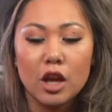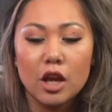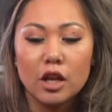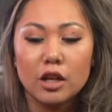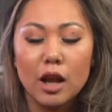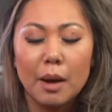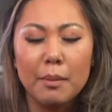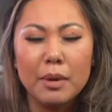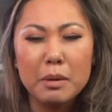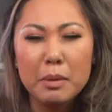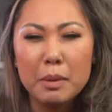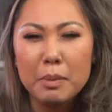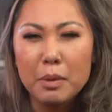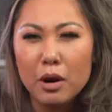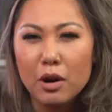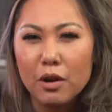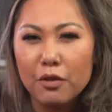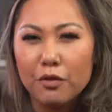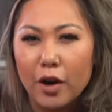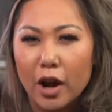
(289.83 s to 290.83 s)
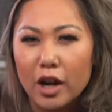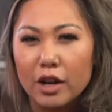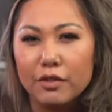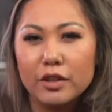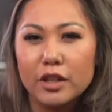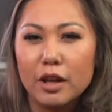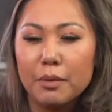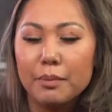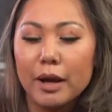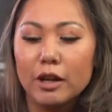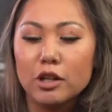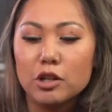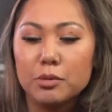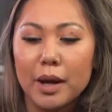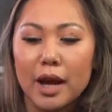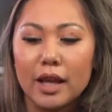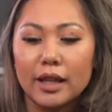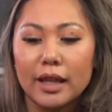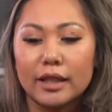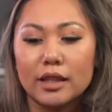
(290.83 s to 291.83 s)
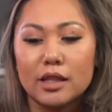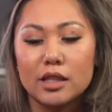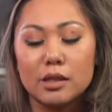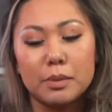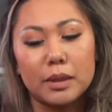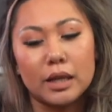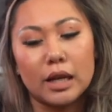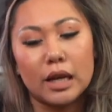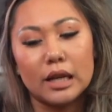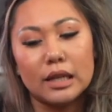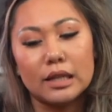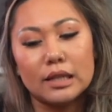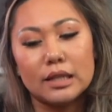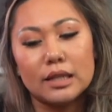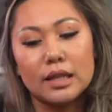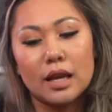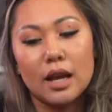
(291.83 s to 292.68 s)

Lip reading: Not many people are fond of a dump pouch, but I like this because